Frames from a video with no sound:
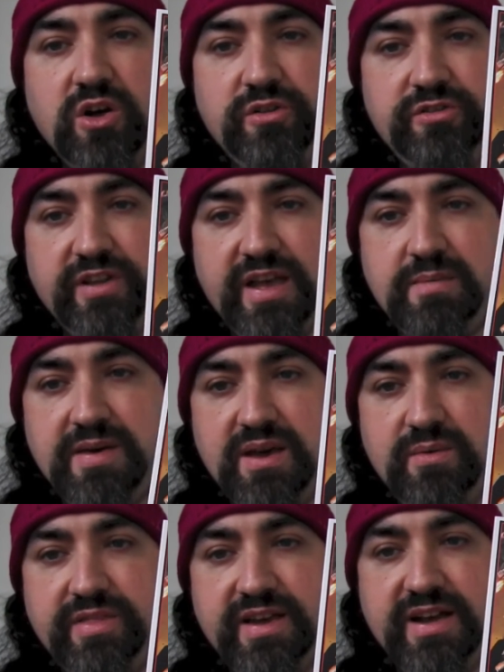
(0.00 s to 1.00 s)
Same
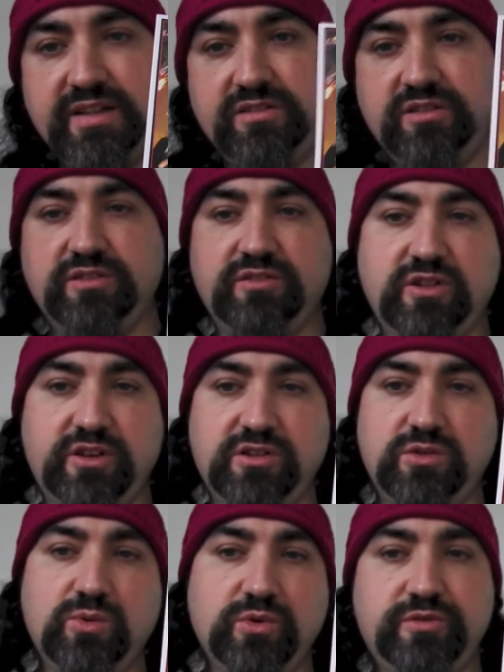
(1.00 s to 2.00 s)
here with the hands, because it's like
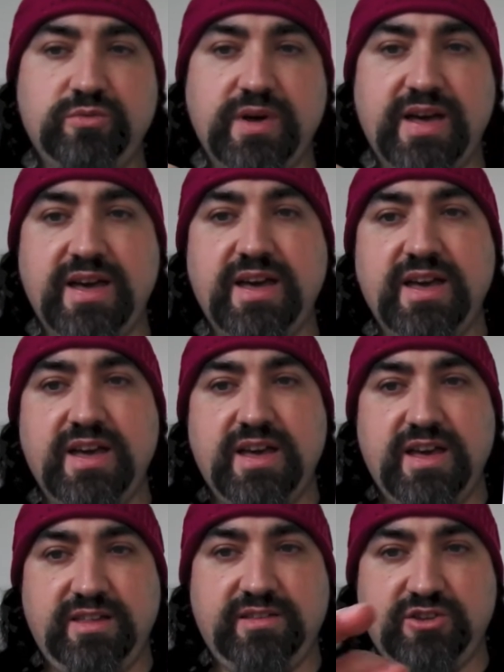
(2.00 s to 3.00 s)
claws, where
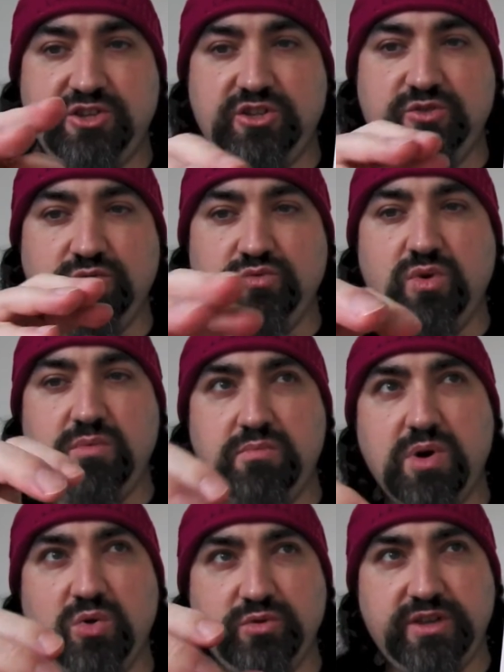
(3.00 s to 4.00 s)
it's actually sort of one
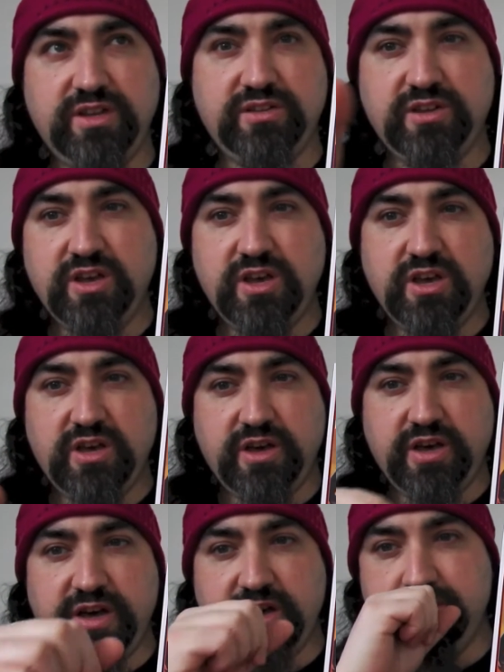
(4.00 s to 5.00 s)
moulded
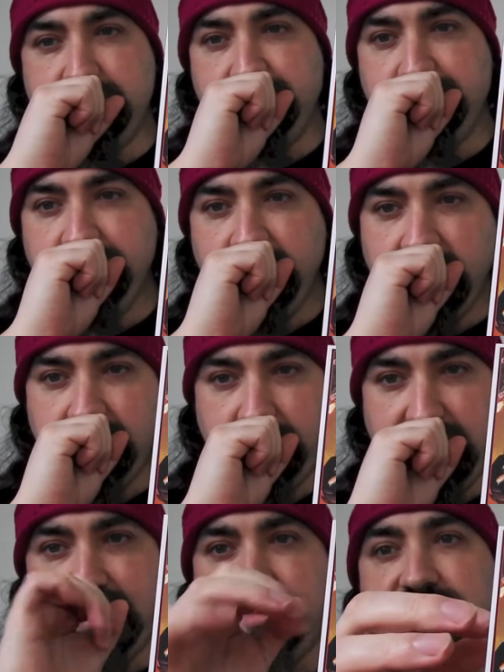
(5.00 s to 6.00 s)

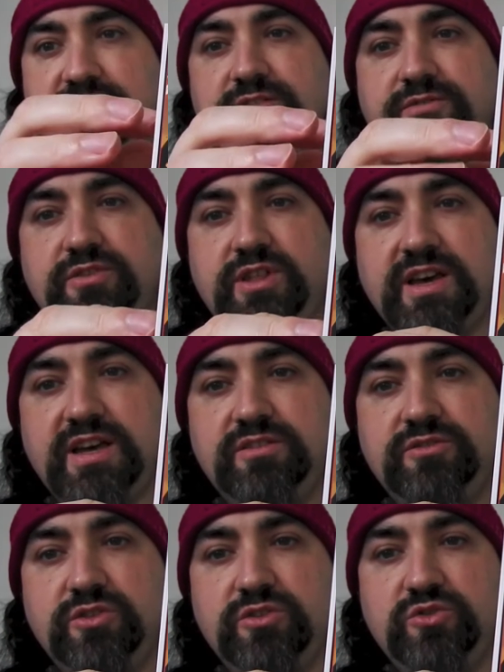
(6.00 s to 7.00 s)
piece for the
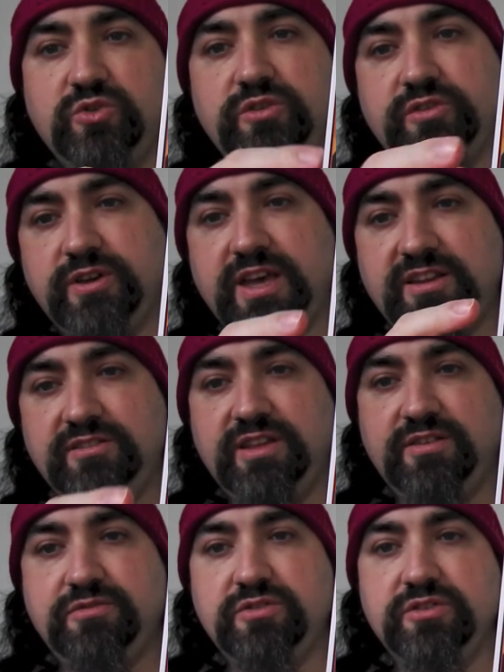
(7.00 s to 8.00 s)
hands on the toy, so again it's
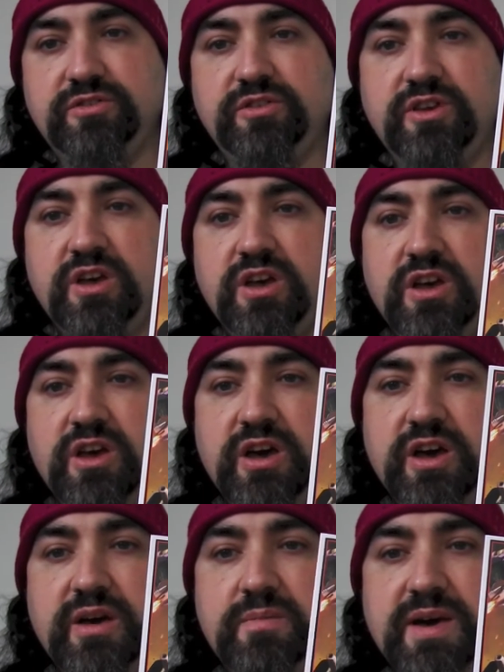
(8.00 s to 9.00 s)
different.
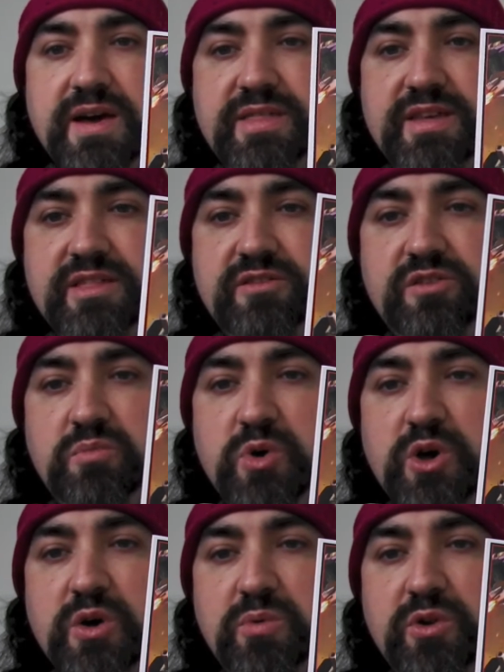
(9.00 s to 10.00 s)
And then there's the
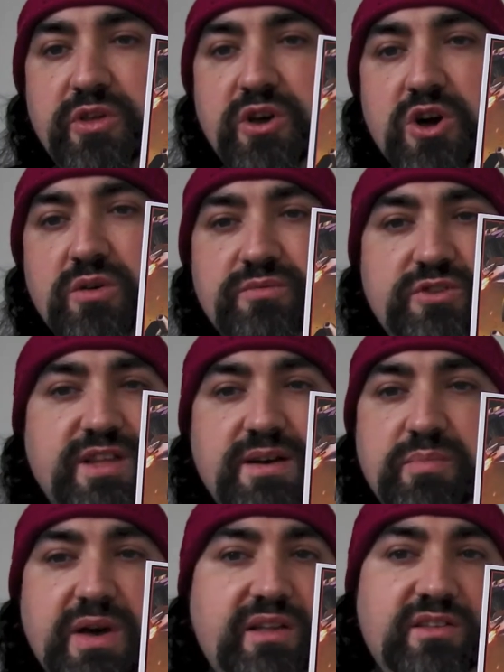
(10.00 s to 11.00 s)
purple on the arms, and
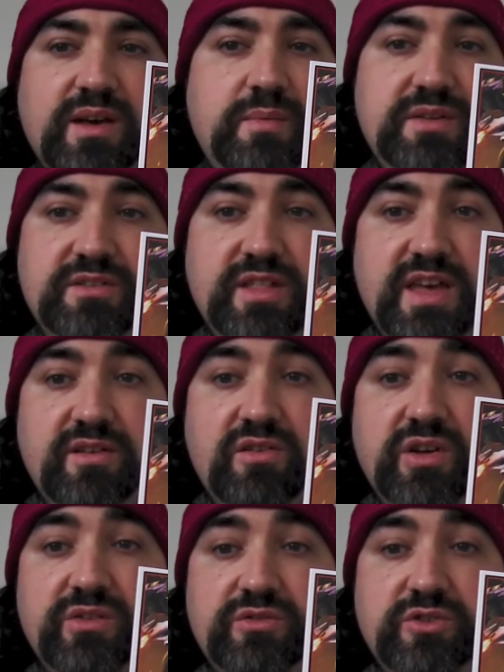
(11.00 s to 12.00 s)
that paint app isn't there
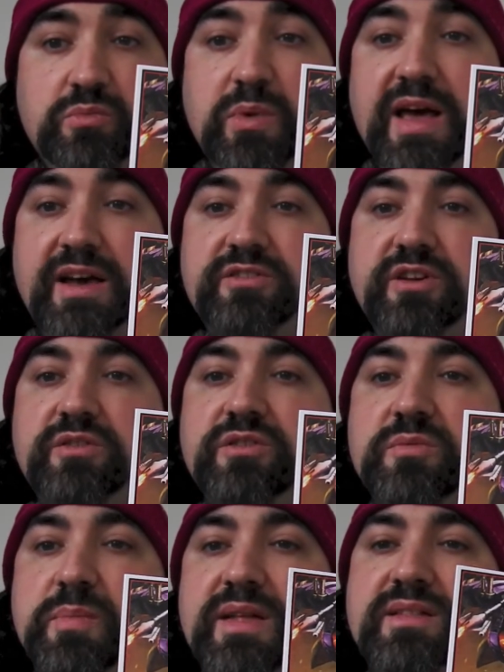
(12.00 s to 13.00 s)
either, it's just black, so it's
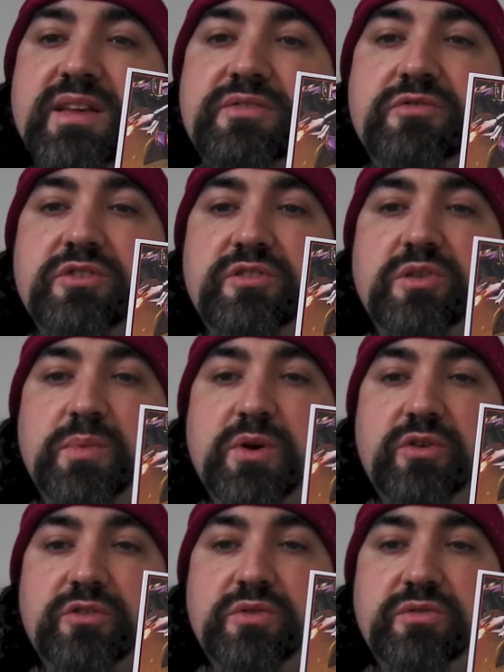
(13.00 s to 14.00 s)
a bit different, to be
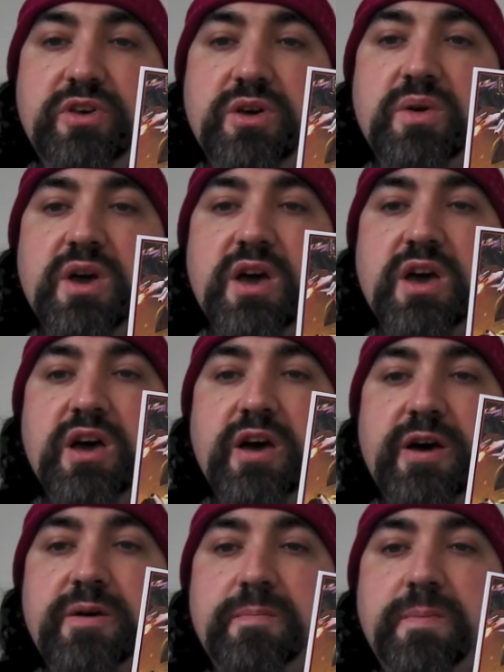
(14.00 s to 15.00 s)
honest with you.
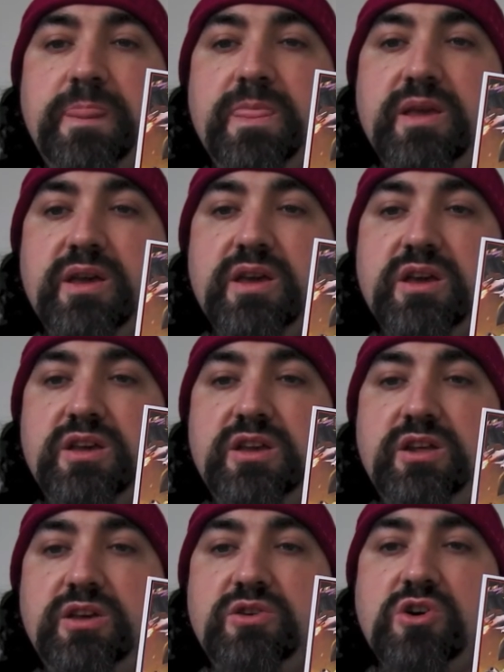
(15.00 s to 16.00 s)
You
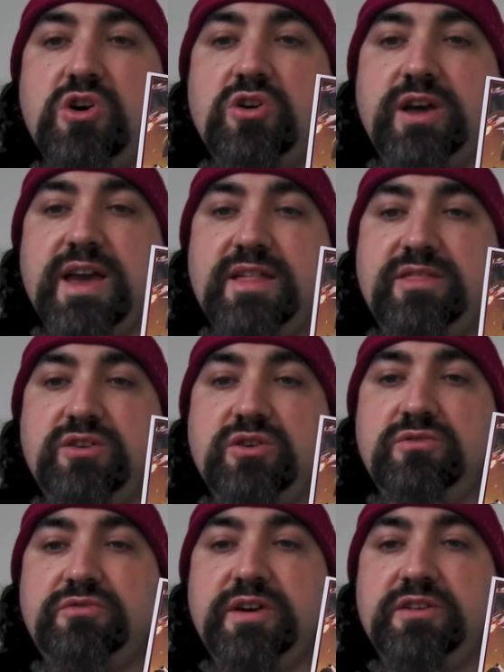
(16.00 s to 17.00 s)
know, you can't get the
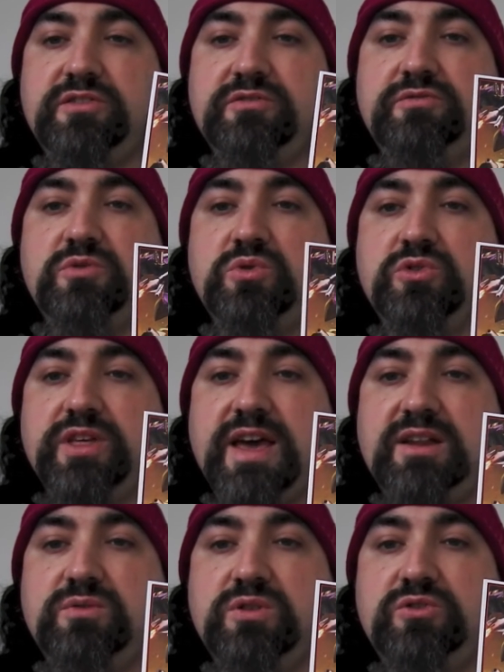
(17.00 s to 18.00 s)
gun facing forward on the
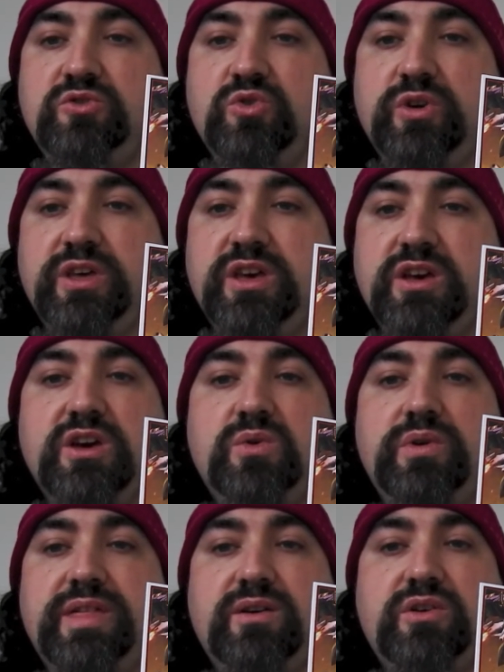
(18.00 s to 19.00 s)
head with the toy
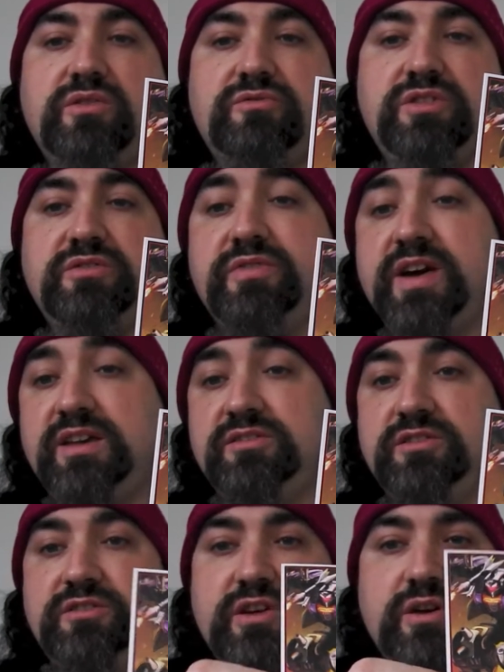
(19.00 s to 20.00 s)
without covering the
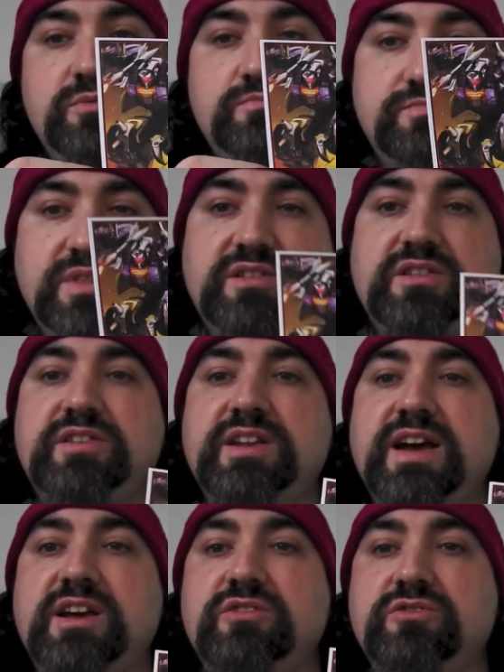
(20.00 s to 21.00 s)
face, so this is
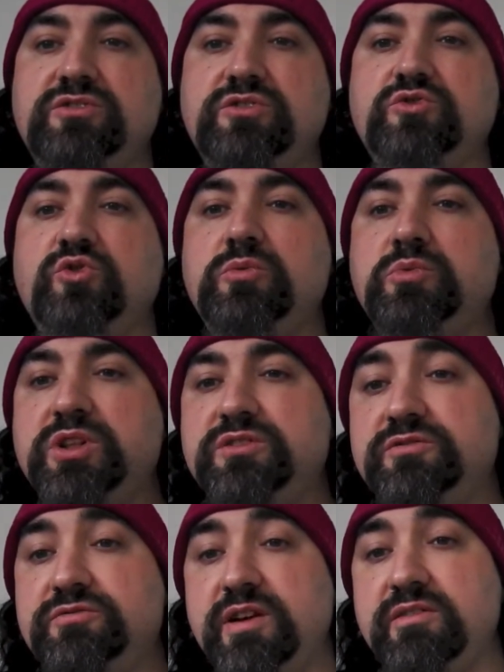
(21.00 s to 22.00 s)
inaccurate to the toy, but it's
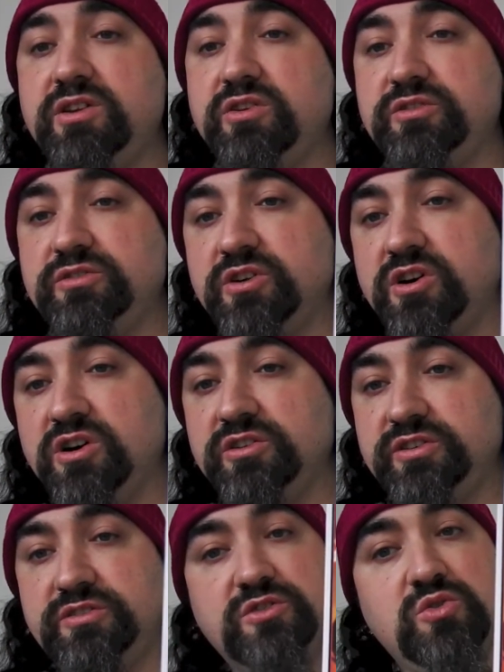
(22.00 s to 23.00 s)
a very nice
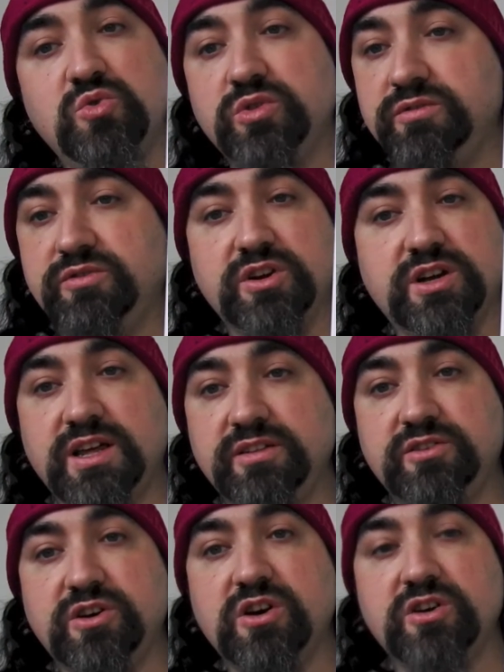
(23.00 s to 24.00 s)
card. It's cool, they've done
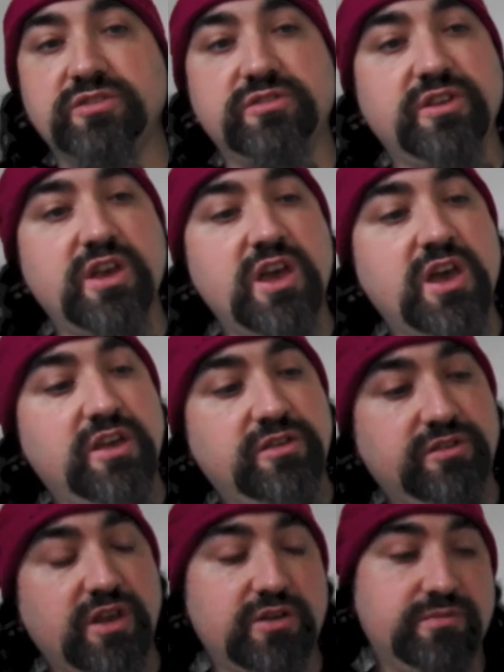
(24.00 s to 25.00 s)
collector cards,
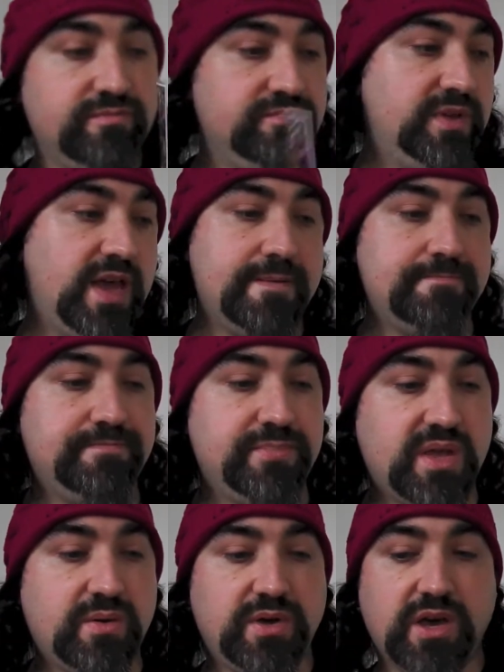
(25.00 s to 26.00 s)
so yeah,
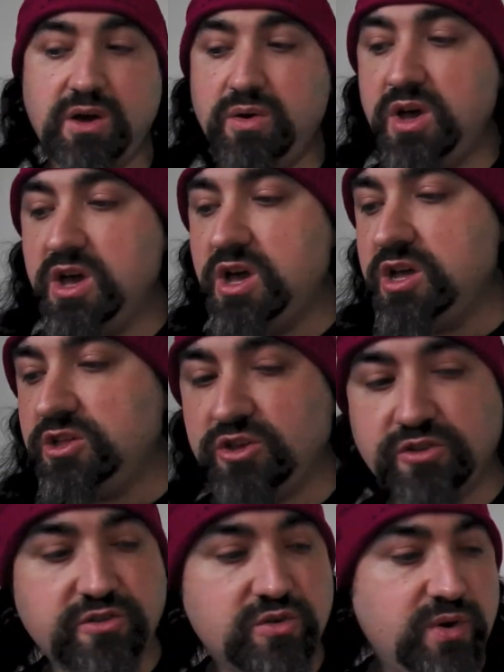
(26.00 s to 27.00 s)
there we go.
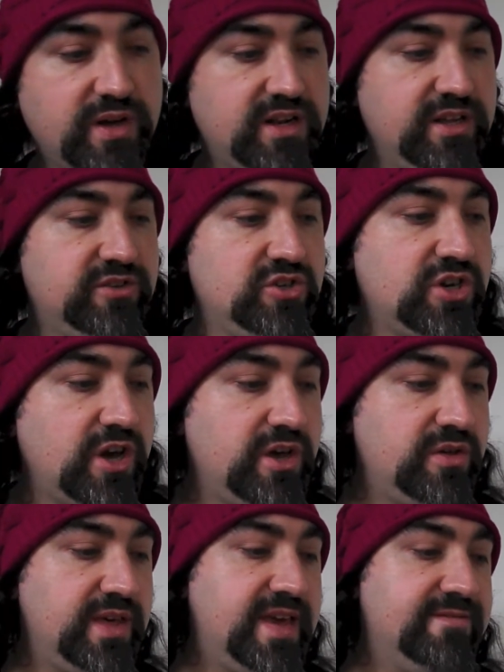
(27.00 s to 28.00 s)
Just quickly to show
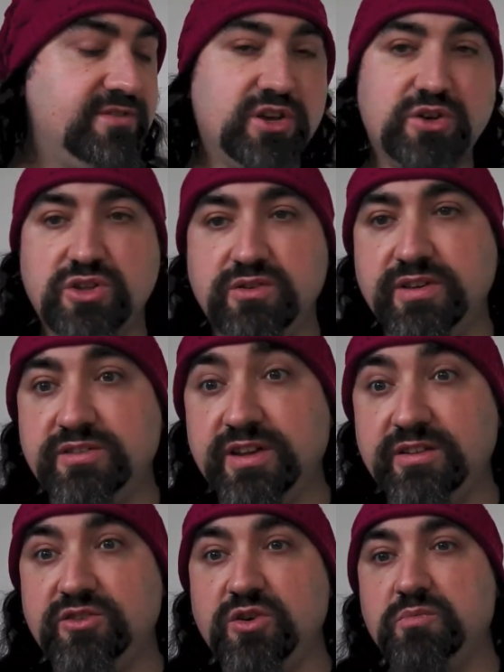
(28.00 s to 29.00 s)
you the evolution of
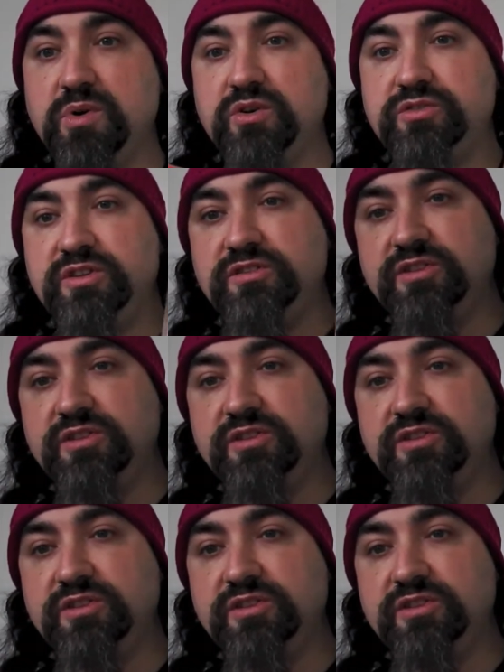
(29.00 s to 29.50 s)
Insecticon boxes.